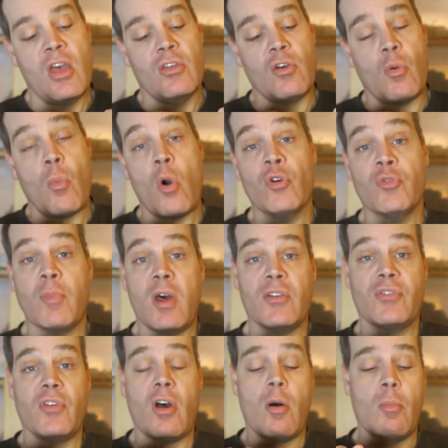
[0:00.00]
Though most
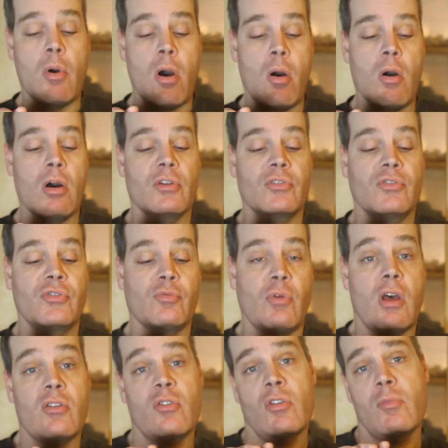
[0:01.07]
pastel boas,
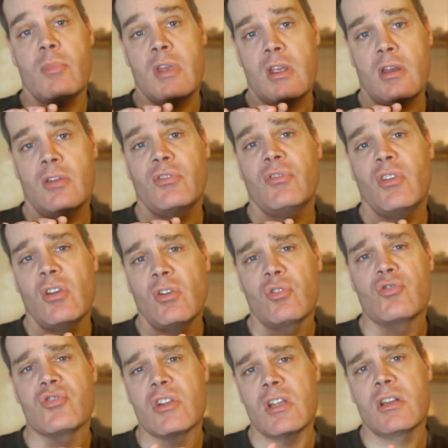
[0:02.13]
rather than being a single
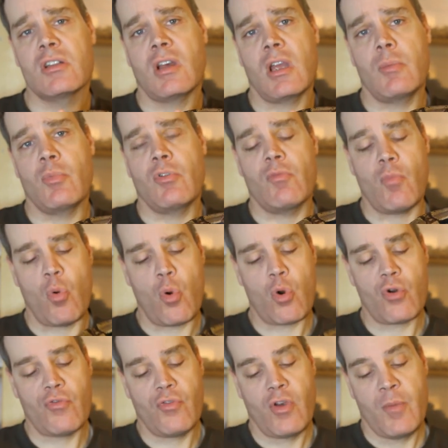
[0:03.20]
gene type of
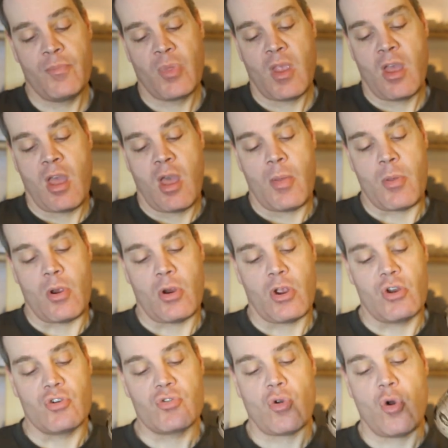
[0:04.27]
morph, they're
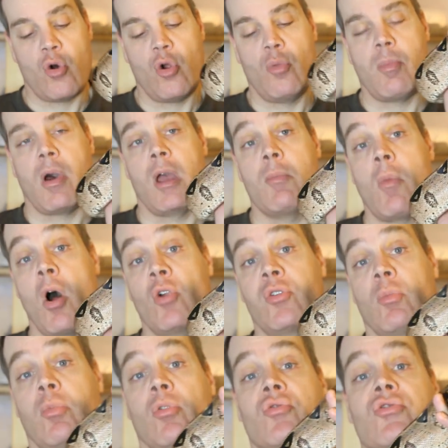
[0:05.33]
controlled by
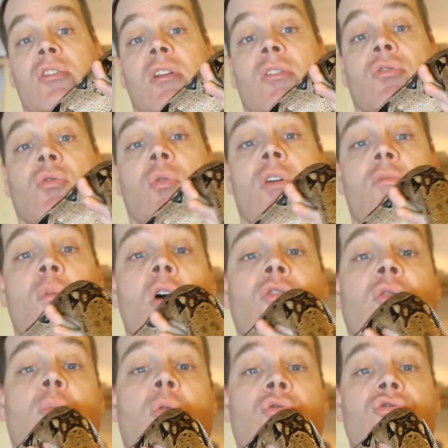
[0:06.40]
multiple genes. So we have
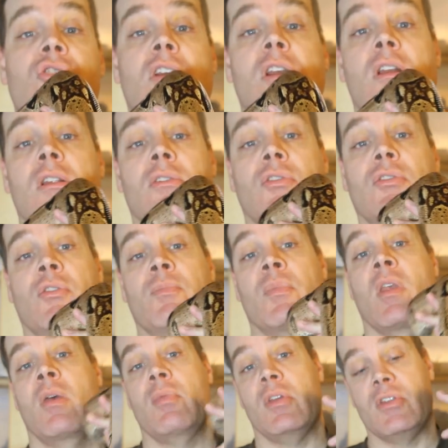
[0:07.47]
multiple genes
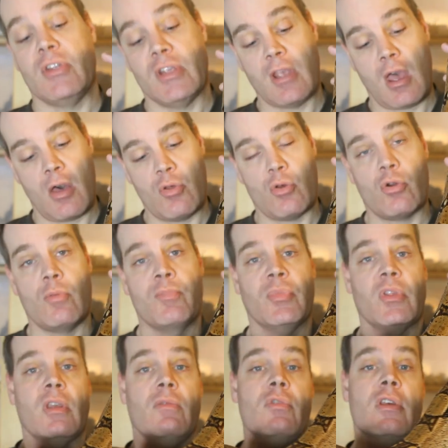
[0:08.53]
that together
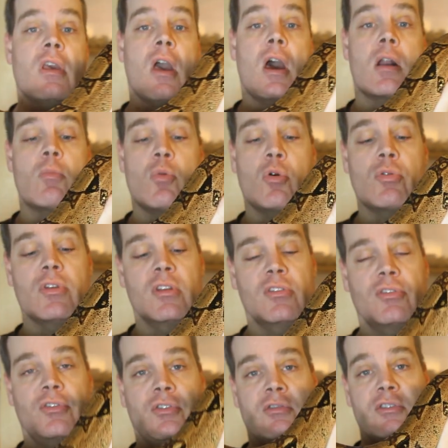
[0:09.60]
give the animal
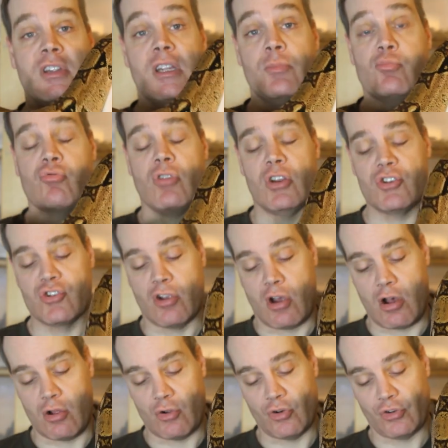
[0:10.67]
these deep, rich
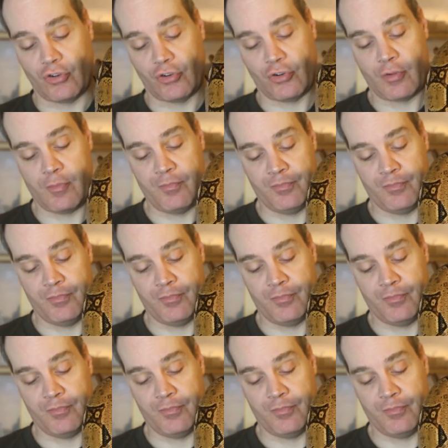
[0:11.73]
colors.